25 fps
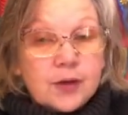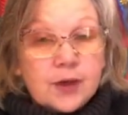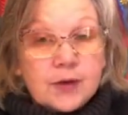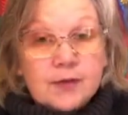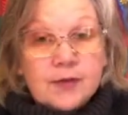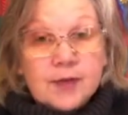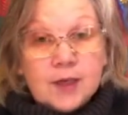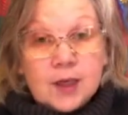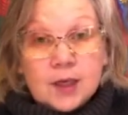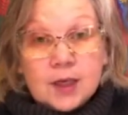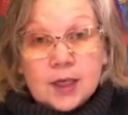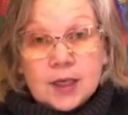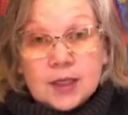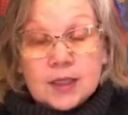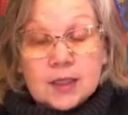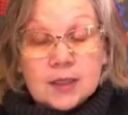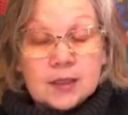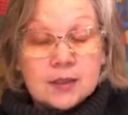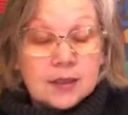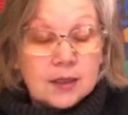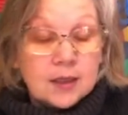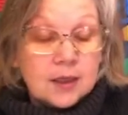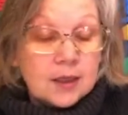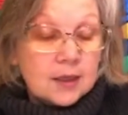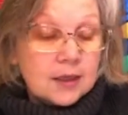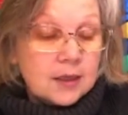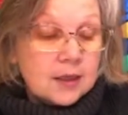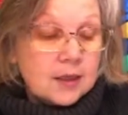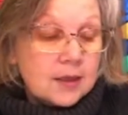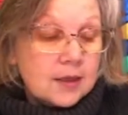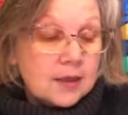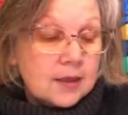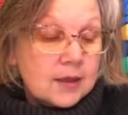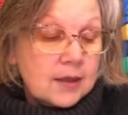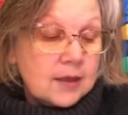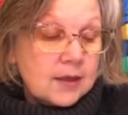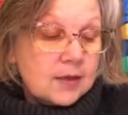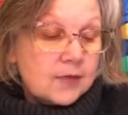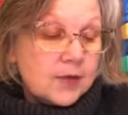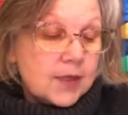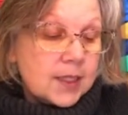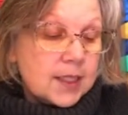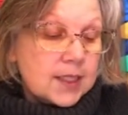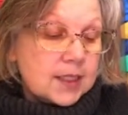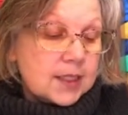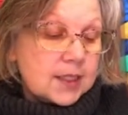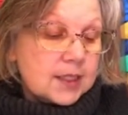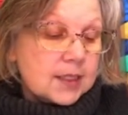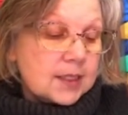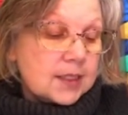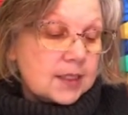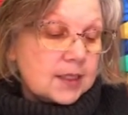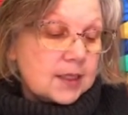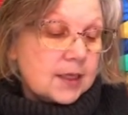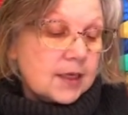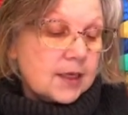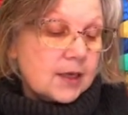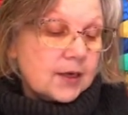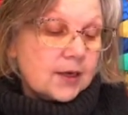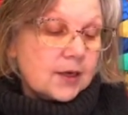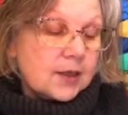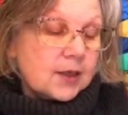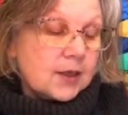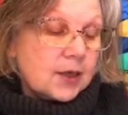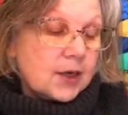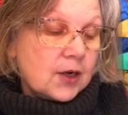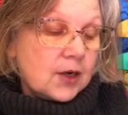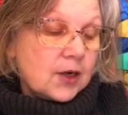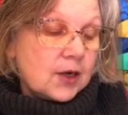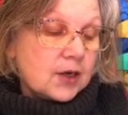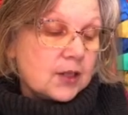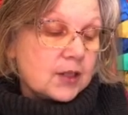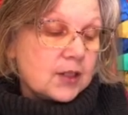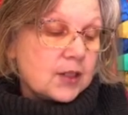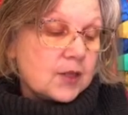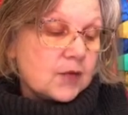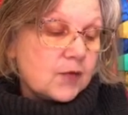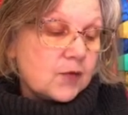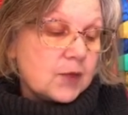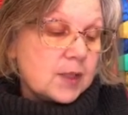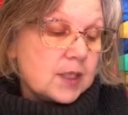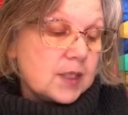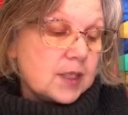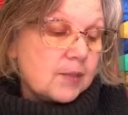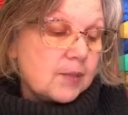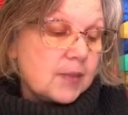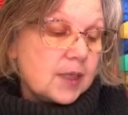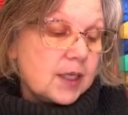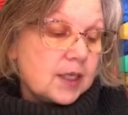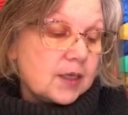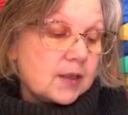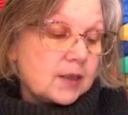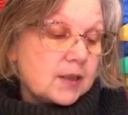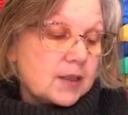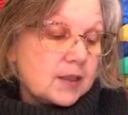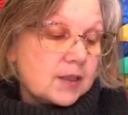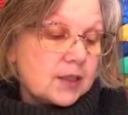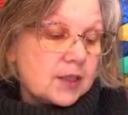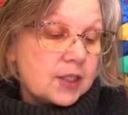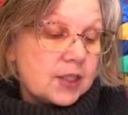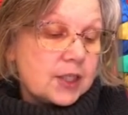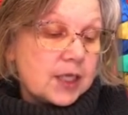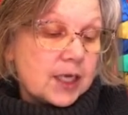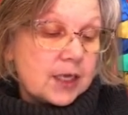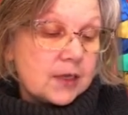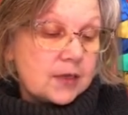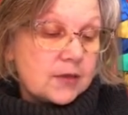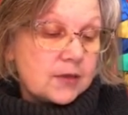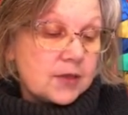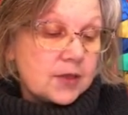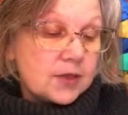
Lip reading: If not, the advice here in the cards is for somebody else on the channel.